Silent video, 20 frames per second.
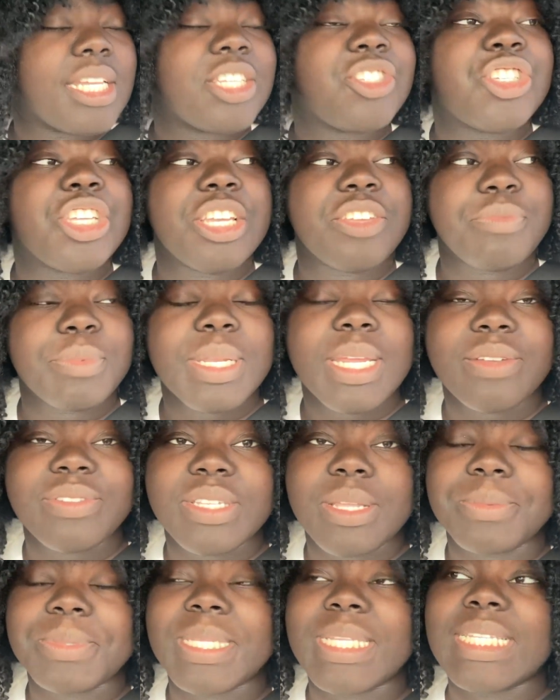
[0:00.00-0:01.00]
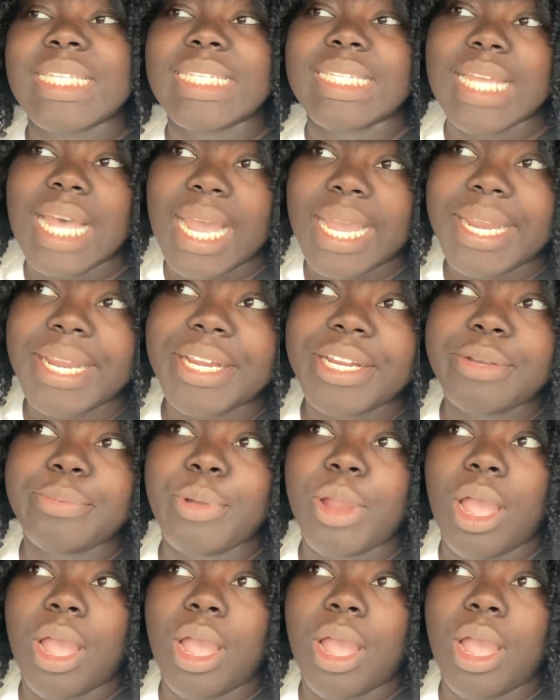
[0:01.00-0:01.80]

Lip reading: achievement of something desired,